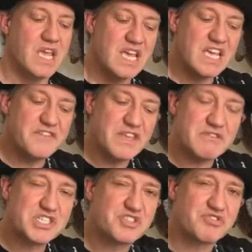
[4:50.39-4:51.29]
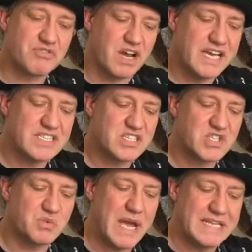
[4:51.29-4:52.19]
If there is dried
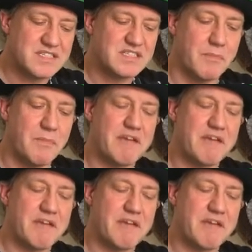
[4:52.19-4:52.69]
sweat somewhere